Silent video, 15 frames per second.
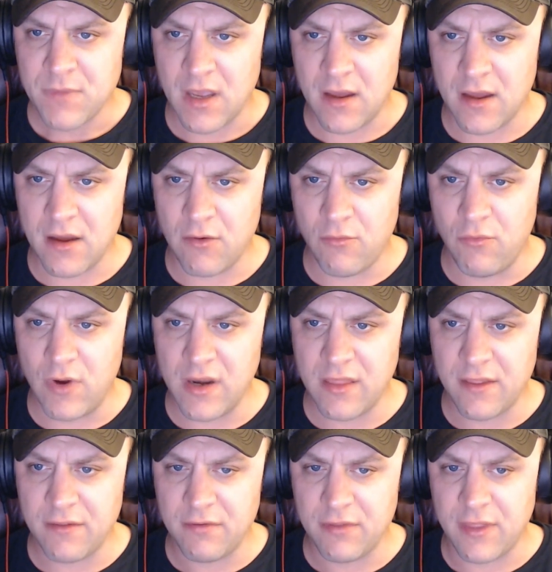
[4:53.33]
one of the
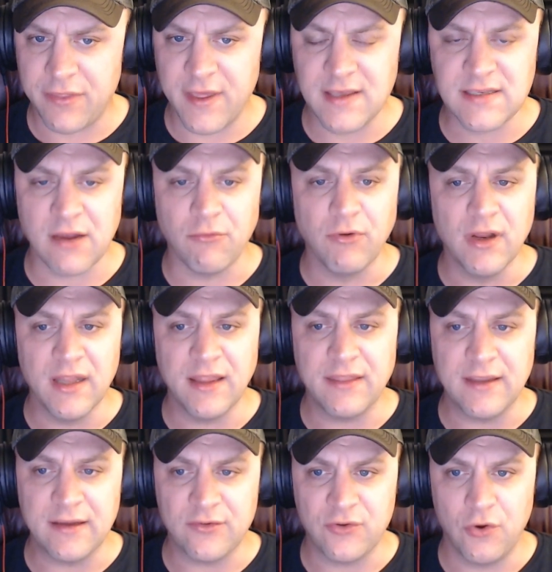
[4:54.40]
things I really
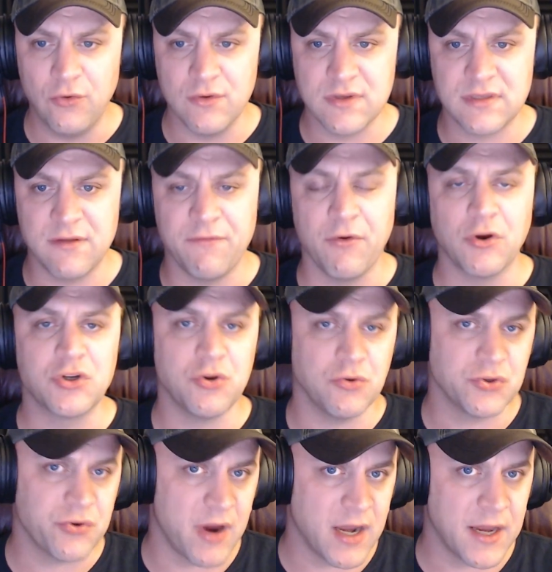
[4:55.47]
think is cool is the virtual
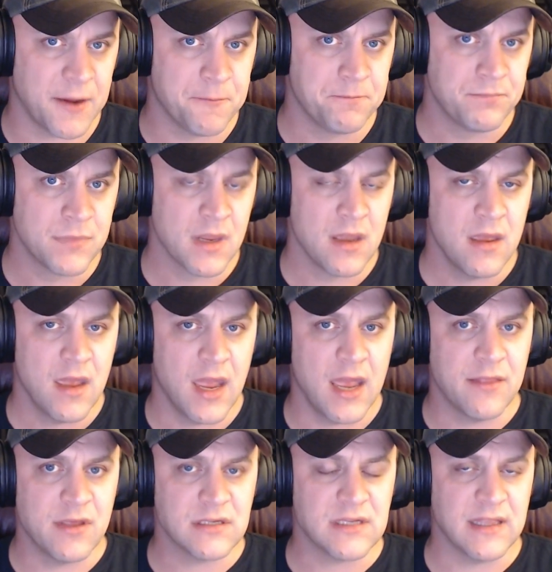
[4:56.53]
trading, and
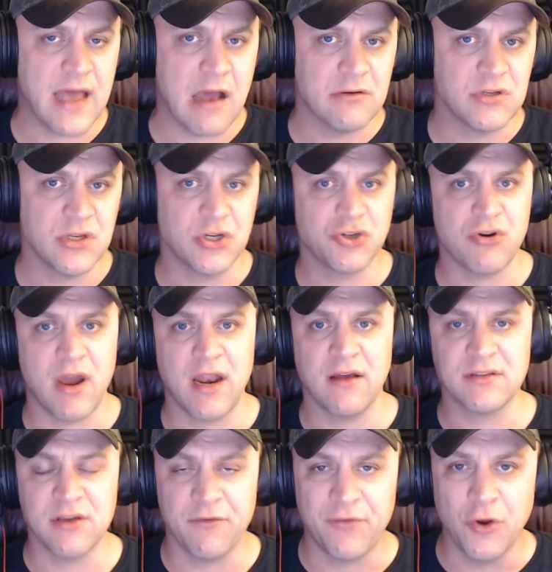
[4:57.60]
this allows you to try it out.
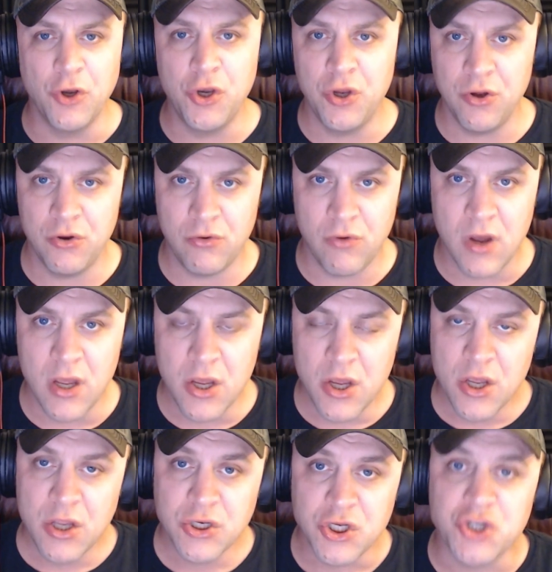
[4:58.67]
So if you're new
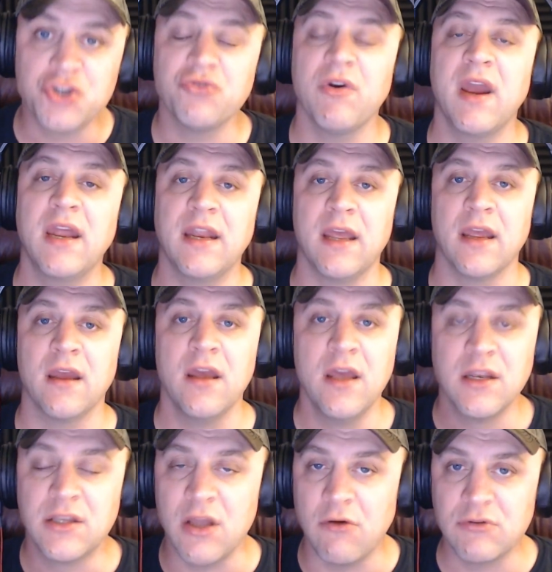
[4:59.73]
to trading,
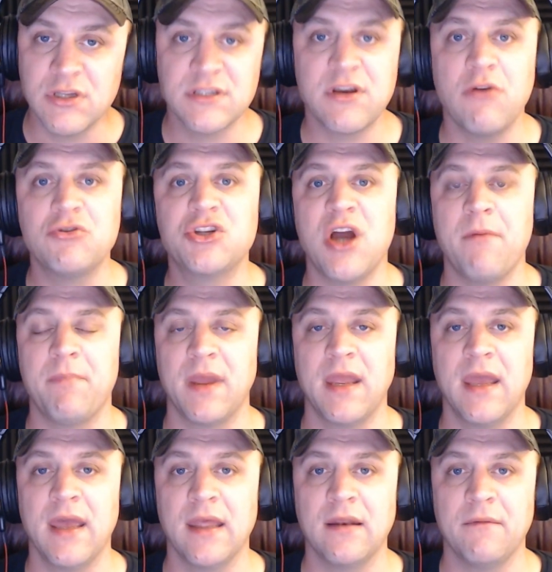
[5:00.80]
don't just go jumping
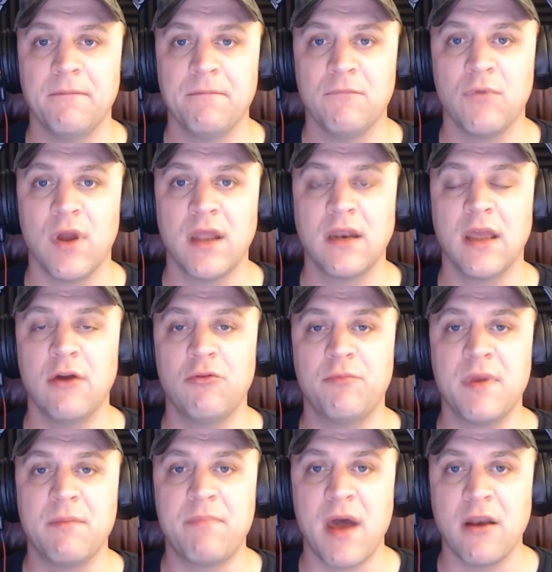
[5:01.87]
in, right? It would be
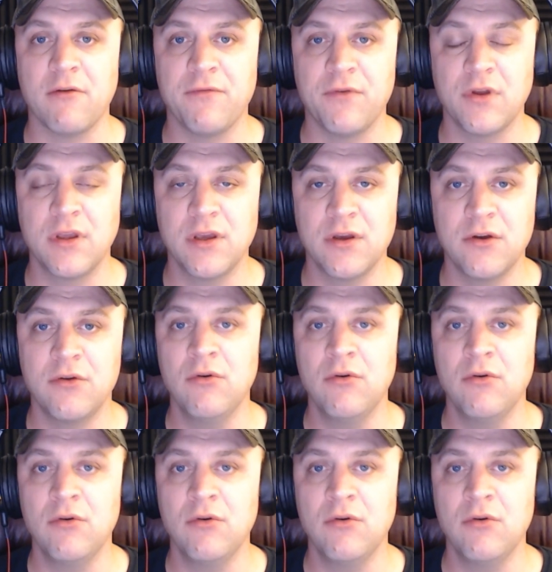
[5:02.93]
better for you